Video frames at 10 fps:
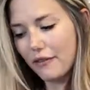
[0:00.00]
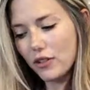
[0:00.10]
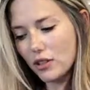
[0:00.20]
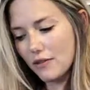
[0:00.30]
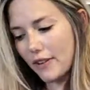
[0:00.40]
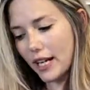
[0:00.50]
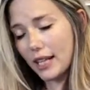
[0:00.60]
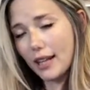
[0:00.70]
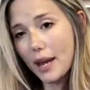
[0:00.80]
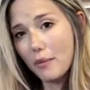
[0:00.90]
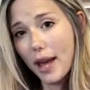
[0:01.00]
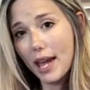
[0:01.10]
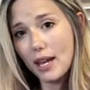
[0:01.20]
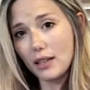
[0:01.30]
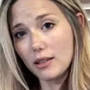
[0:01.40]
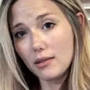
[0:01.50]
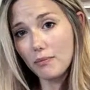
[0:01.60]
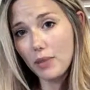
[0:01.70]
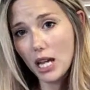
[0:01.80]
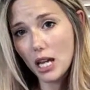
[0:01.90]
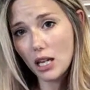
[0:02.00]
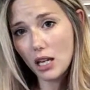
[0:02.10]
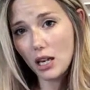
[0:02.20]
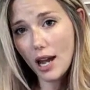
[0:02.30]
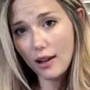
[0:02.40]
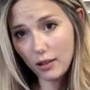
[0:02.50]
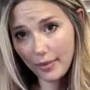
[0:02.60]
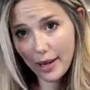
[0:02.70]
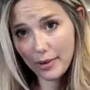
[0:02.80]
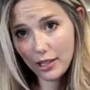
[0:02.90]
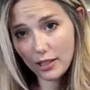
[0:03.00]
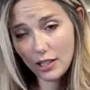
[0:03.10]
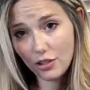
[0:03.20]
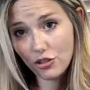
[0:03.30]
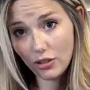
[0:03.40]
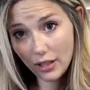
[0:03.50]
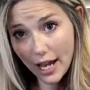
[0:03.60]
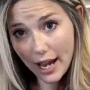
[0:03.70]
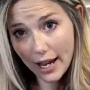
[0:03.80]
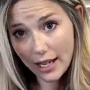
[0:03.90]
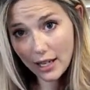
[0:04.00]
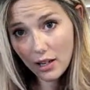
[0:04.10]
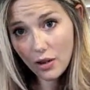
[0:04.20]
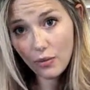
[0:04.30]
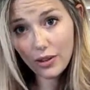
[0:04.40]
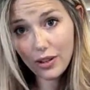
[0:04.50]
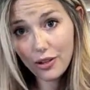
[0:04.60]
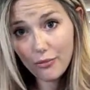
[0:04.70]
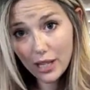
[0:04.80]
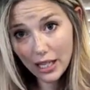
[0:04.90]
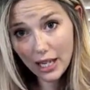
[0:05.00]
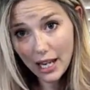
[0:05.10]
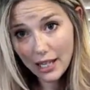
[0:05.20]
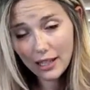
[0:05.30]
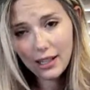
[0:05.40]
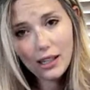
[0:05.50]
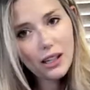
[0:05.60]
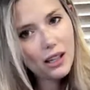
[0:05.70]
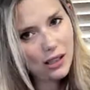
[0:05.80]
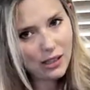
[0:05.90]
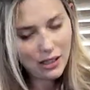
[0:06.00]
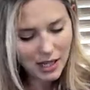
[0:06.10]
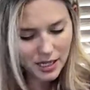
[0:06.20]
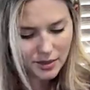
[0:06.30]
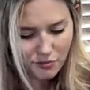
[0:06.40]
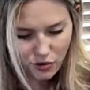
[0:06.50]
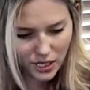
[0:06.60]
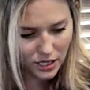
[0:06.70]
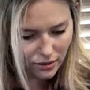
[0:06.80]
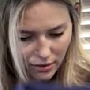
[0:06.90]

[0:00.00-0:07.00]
Feels very lightweight, and being in Alabama in July with the humidity, that's important.